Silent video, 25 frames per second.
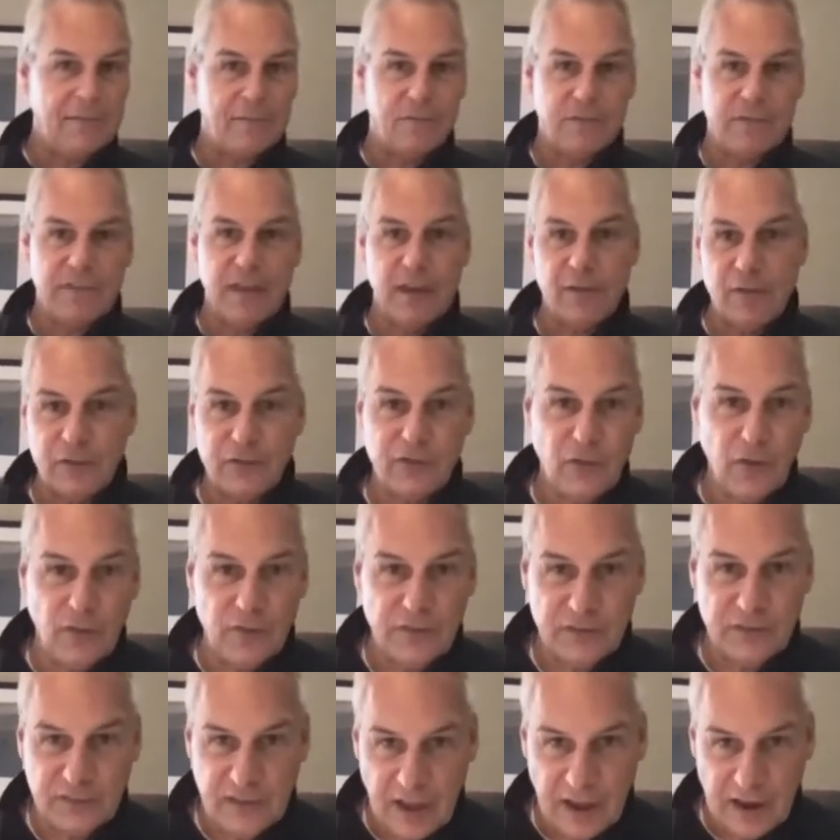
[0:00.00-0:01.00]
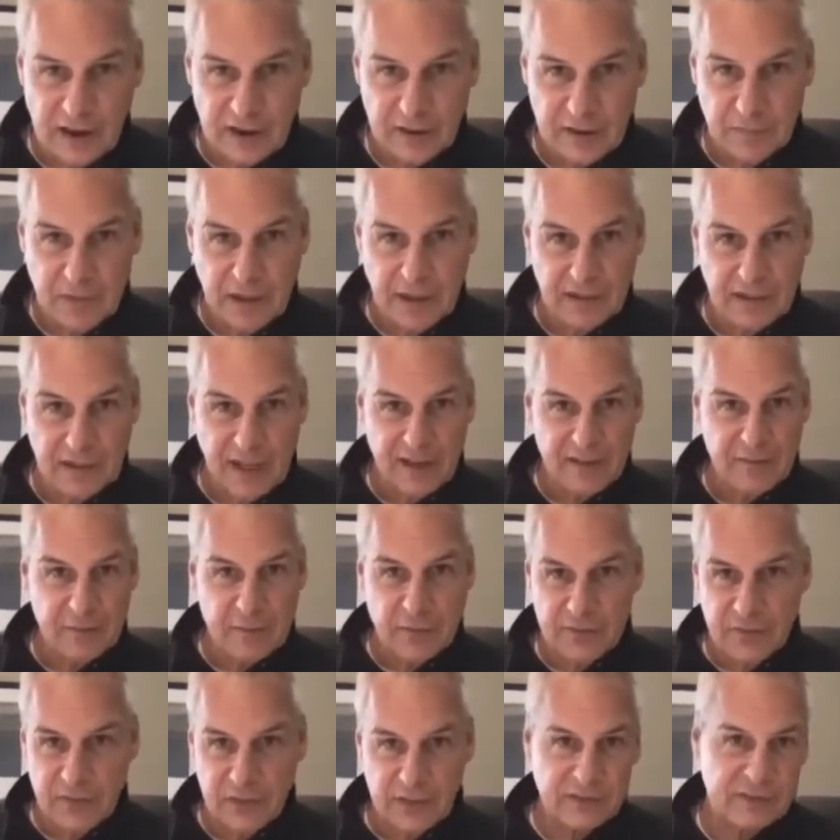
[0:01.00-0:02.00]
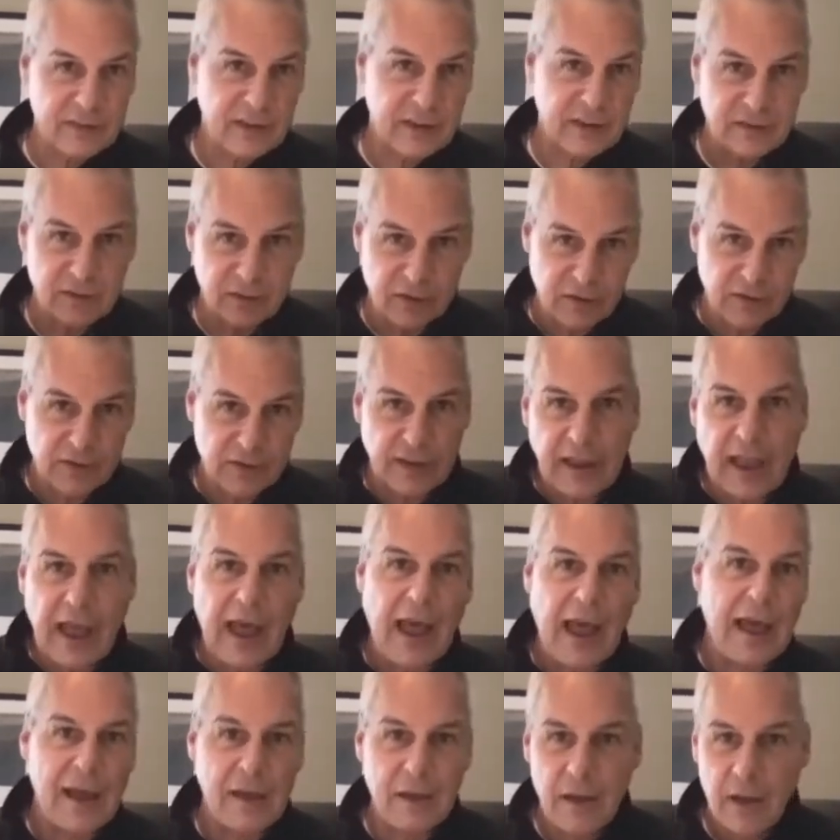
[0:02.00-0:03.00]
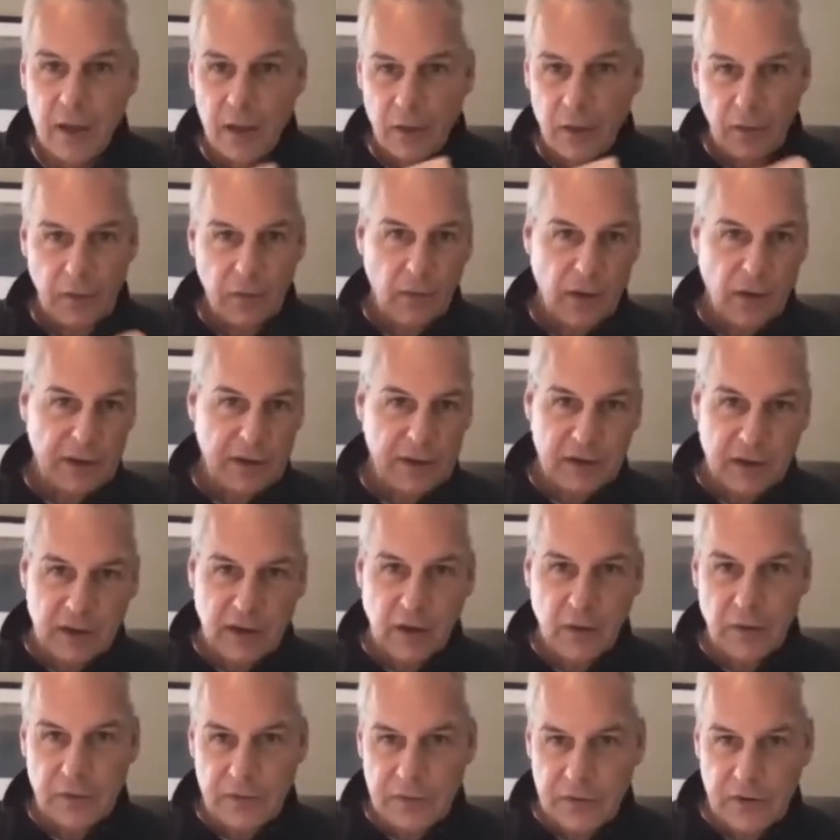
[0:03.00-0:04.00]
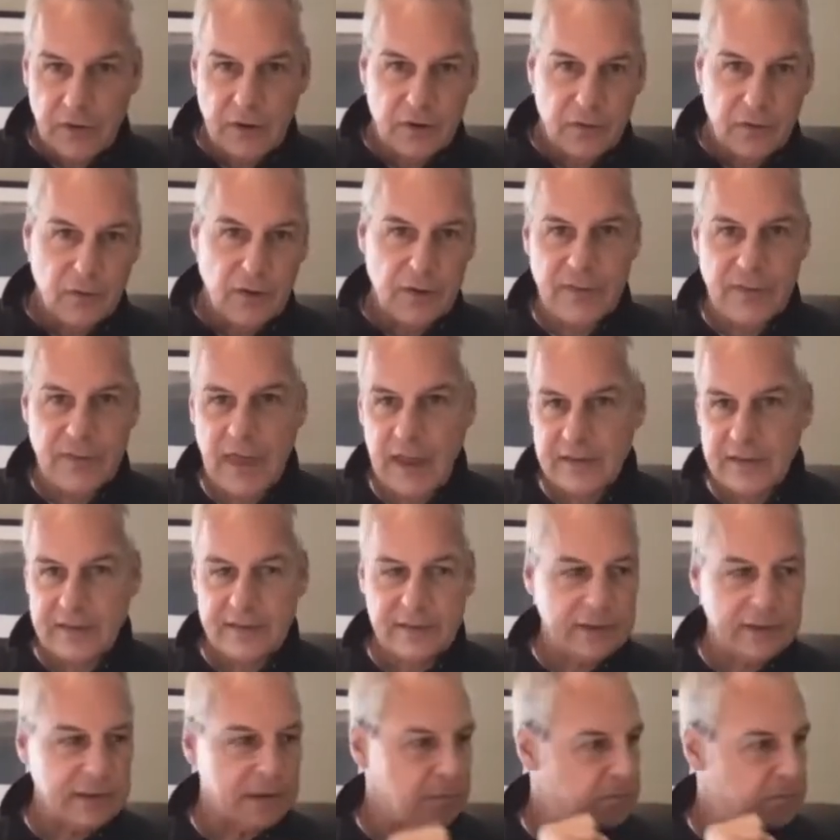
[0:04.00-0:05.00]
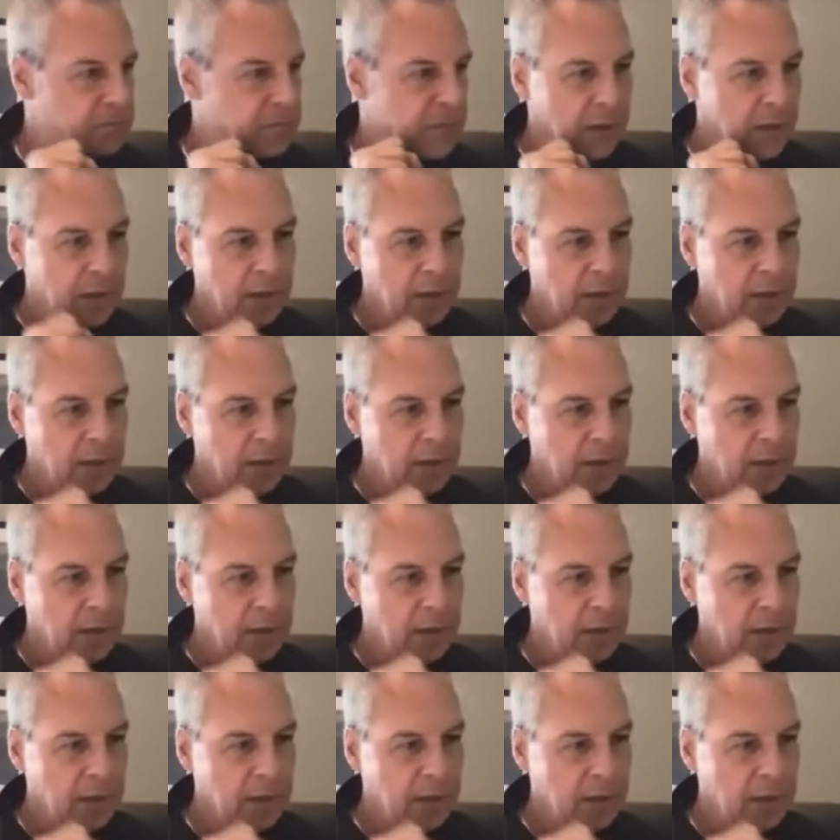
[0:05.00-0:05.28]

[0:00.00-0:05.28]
never sold a stock in my life, but they said, you're the guy. We want you to go in there and run that team.